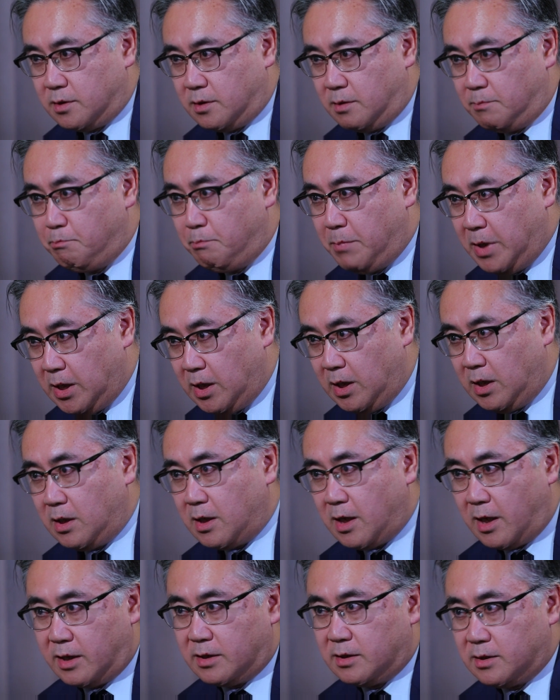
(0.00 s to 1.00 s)

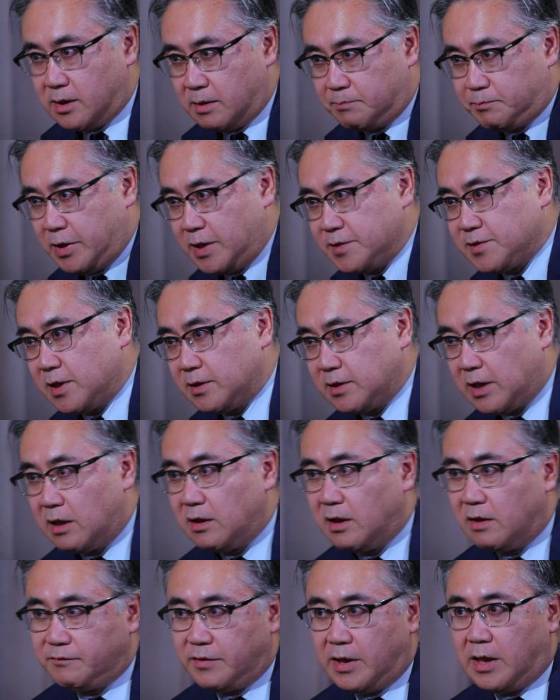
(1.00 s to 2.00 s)
me and uh, President
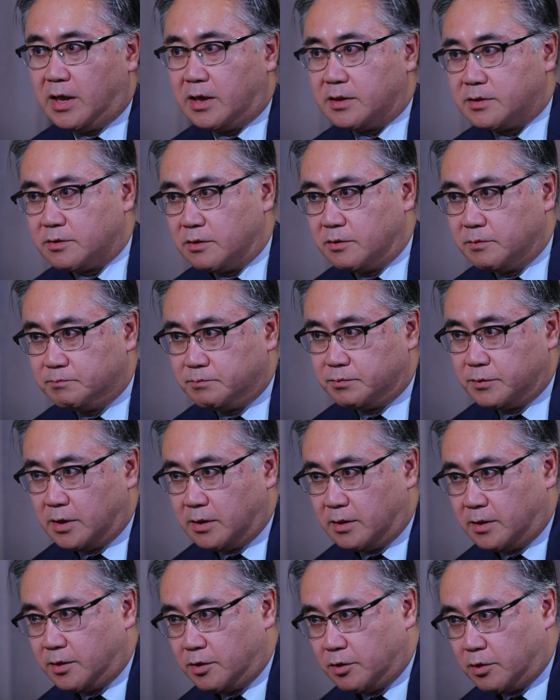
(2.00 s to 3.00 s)
Arafat of
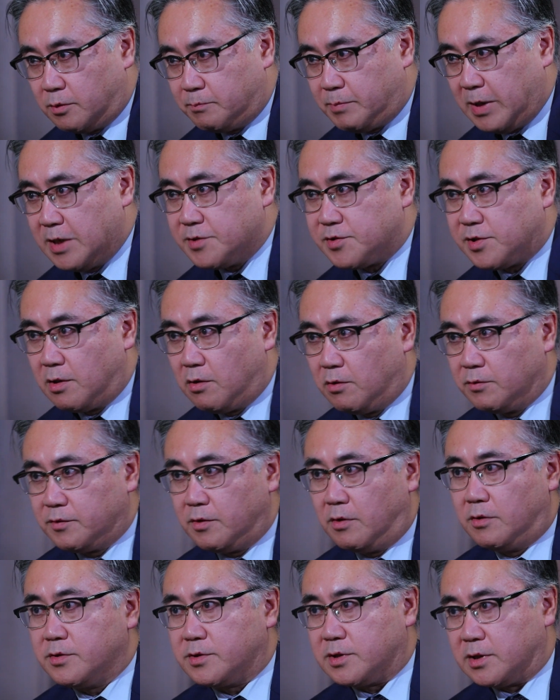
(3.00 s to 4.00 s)
uh, you know, Palestinian
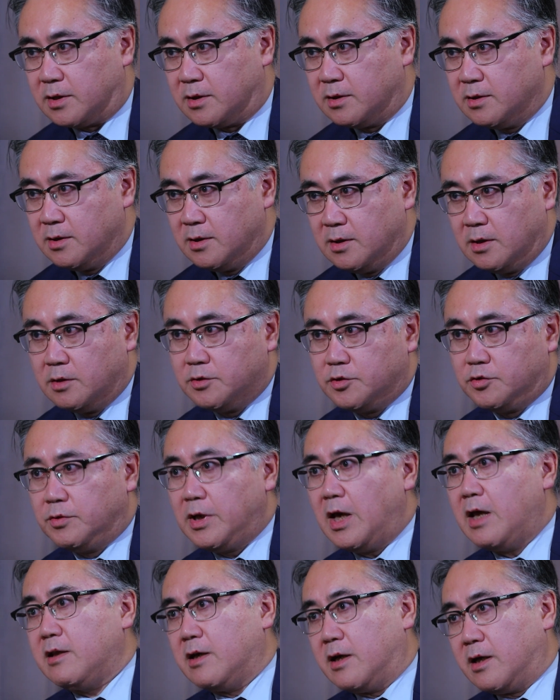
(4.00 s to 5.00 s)
Authority yes.
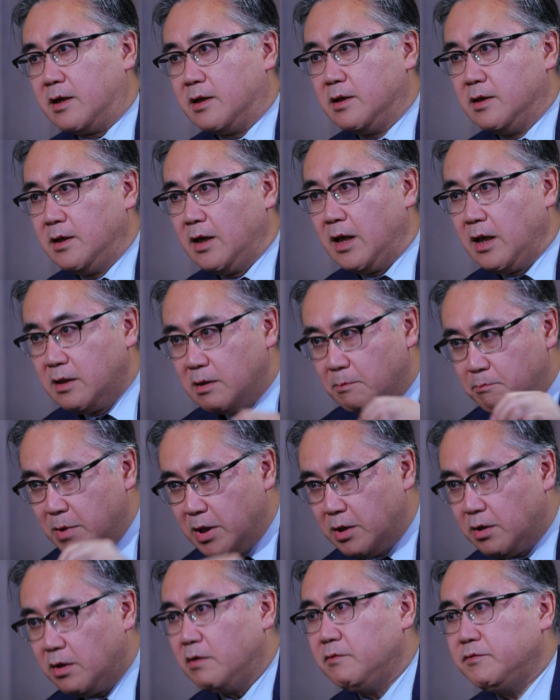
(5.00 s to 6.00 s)
together in the
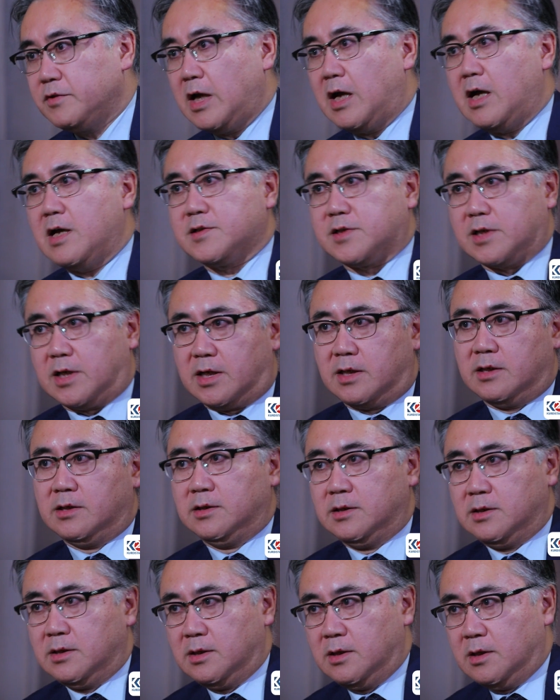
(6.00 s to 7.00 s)
middle of Gaza.
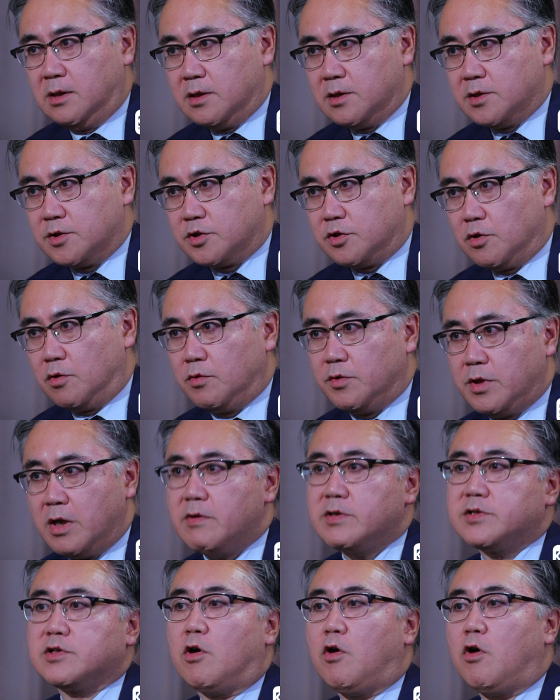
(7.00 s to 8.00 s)
So there
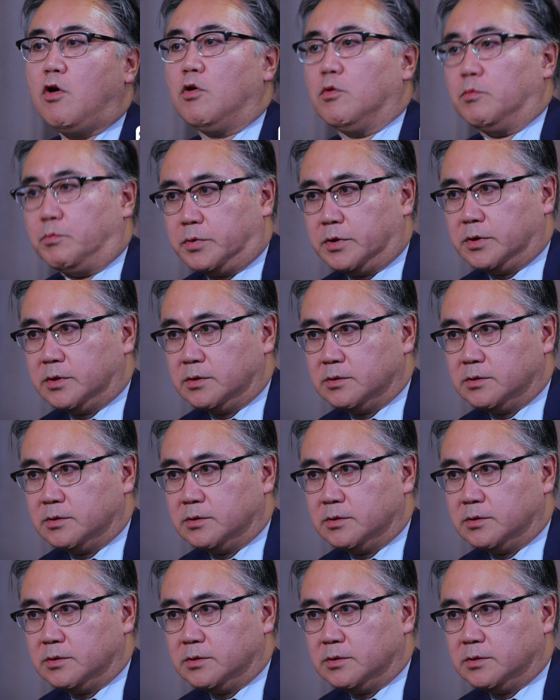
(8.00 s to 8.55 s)
was hope